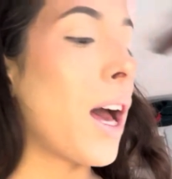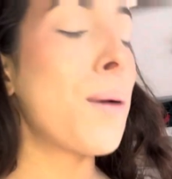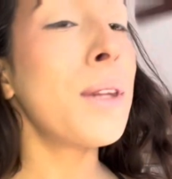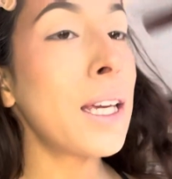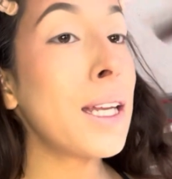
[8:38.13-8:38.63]

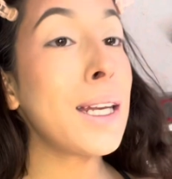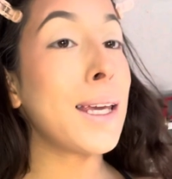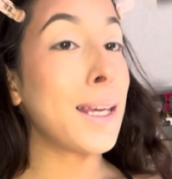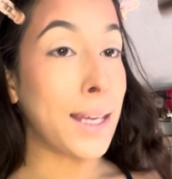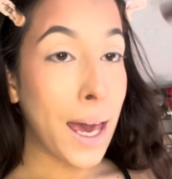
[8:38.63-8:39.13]
thinking
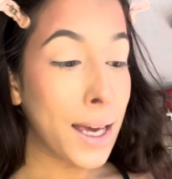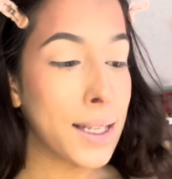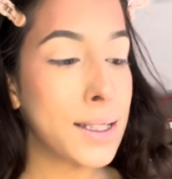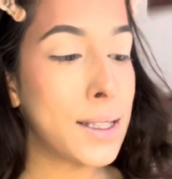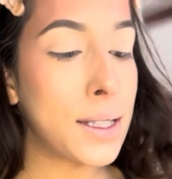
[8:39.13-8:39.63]
yes.
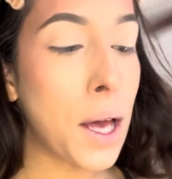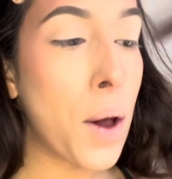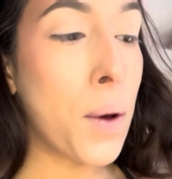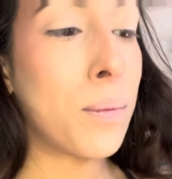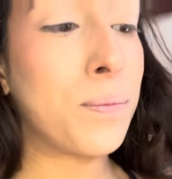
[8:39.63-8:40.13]
So
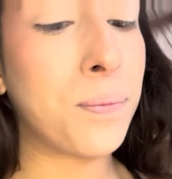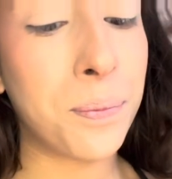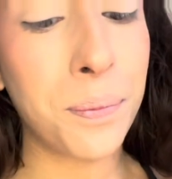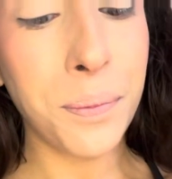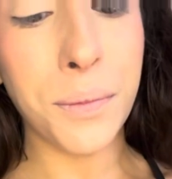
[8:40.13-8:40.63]

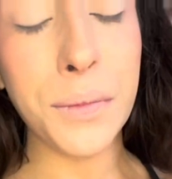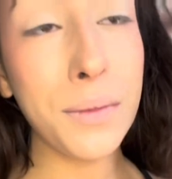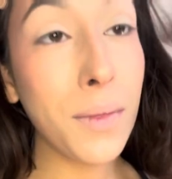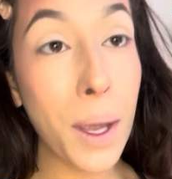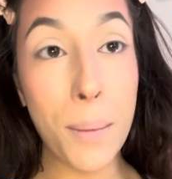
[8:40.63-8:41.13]

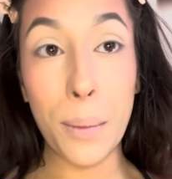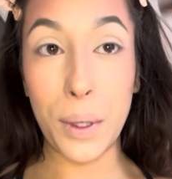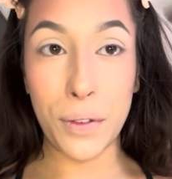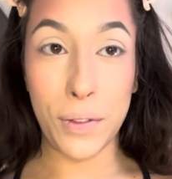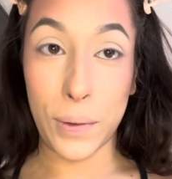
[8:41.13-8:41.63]

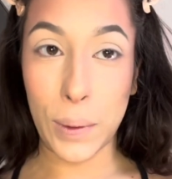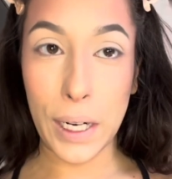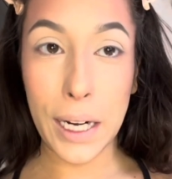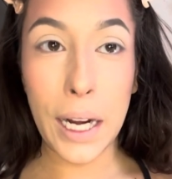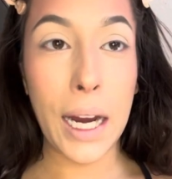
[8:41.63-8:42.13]

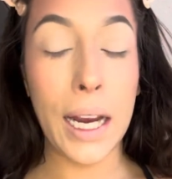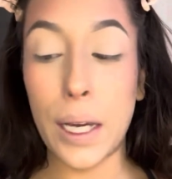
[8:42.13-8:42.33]
before I